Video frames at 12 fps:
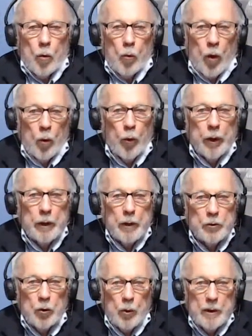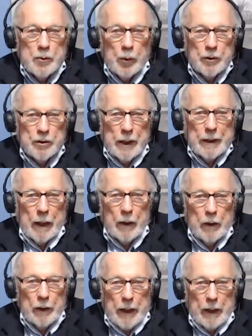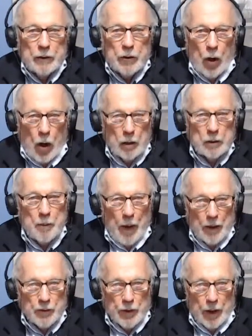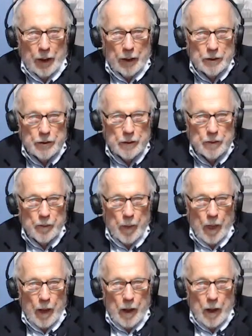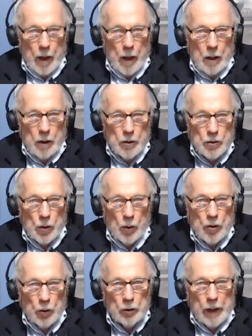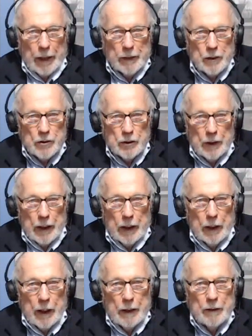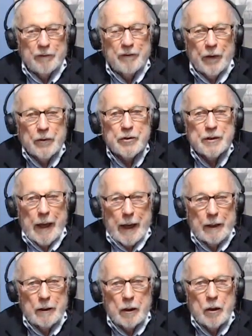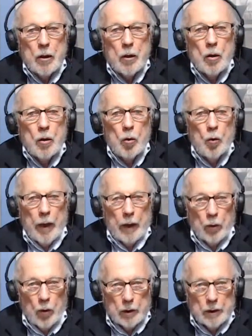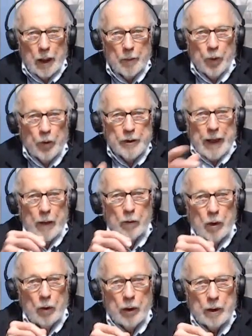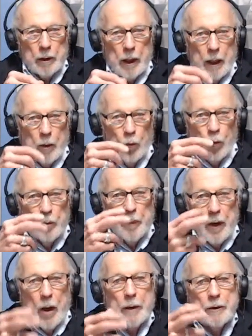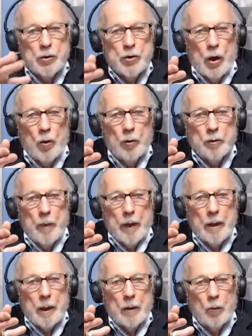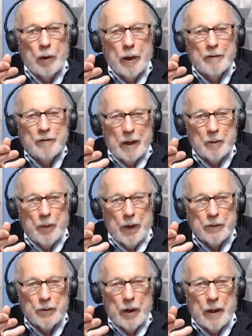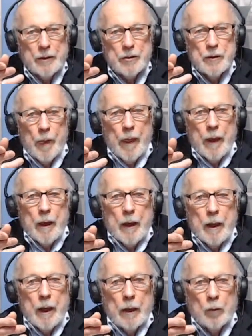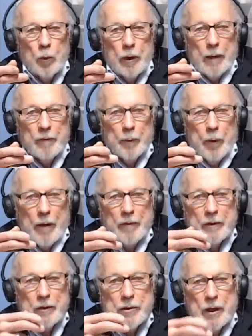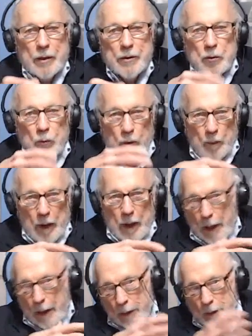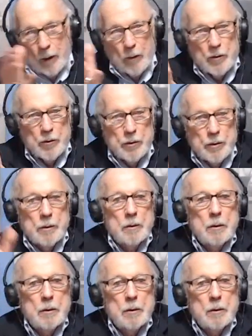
What we're going to do is we'll send out a link to all the Patreons. So you'll get this link, and the first 10 who get hooked up or download it will be on the show with me, and we'll have 10 Patreons, and we'll have a private discussion with me and those